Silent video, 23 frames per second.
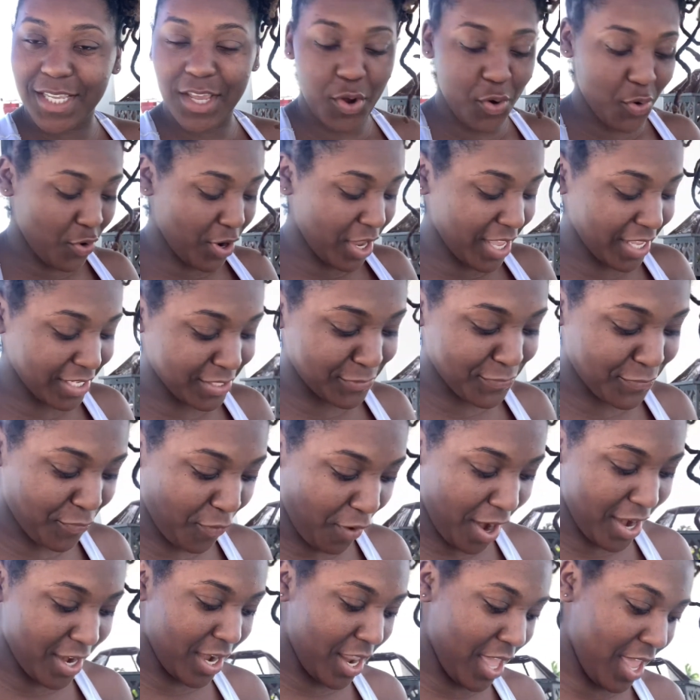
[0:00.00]
Hoy es
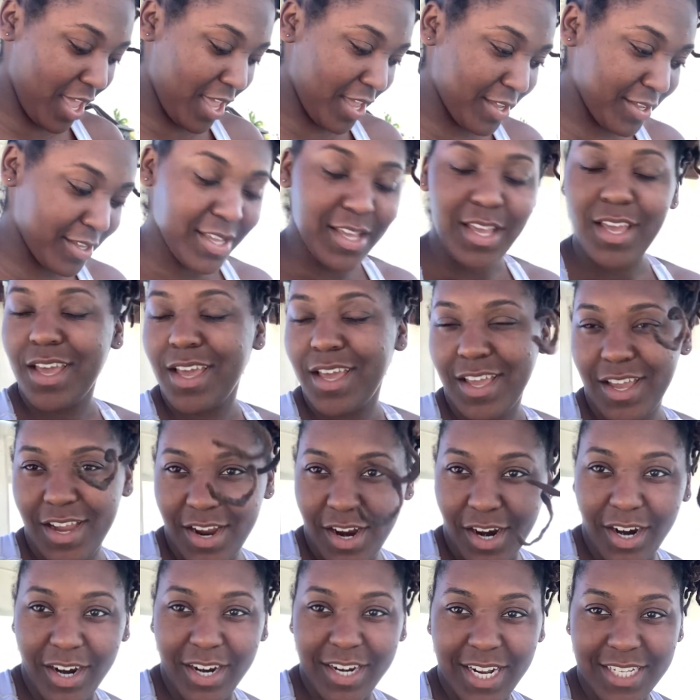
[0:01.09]
Friday.
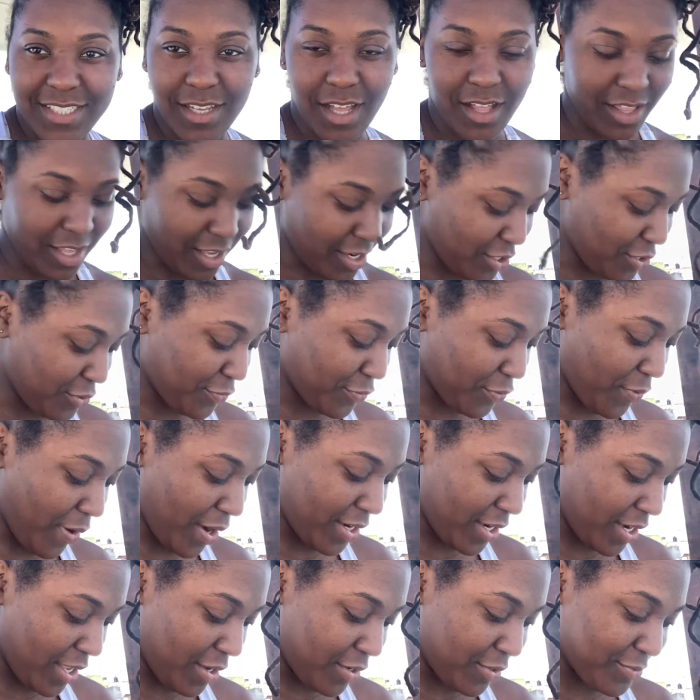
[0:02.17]
All right, that's all I can do for right
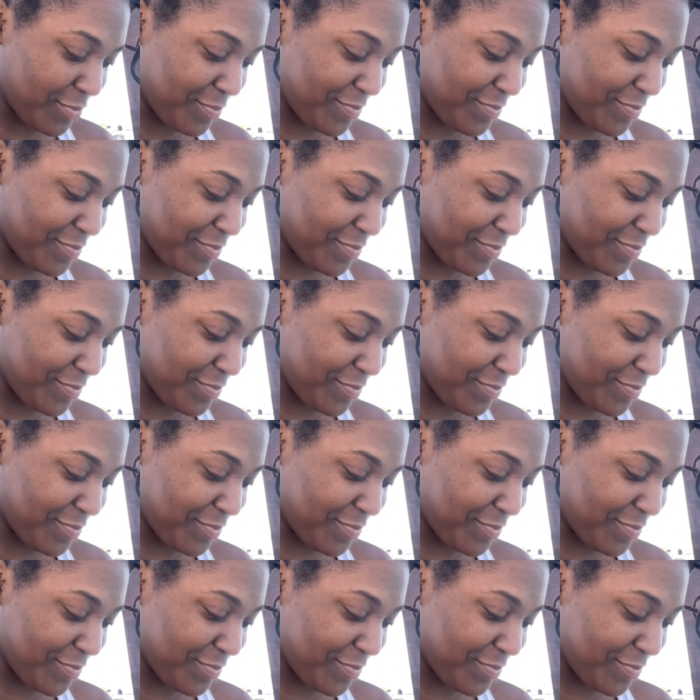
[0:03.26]
now.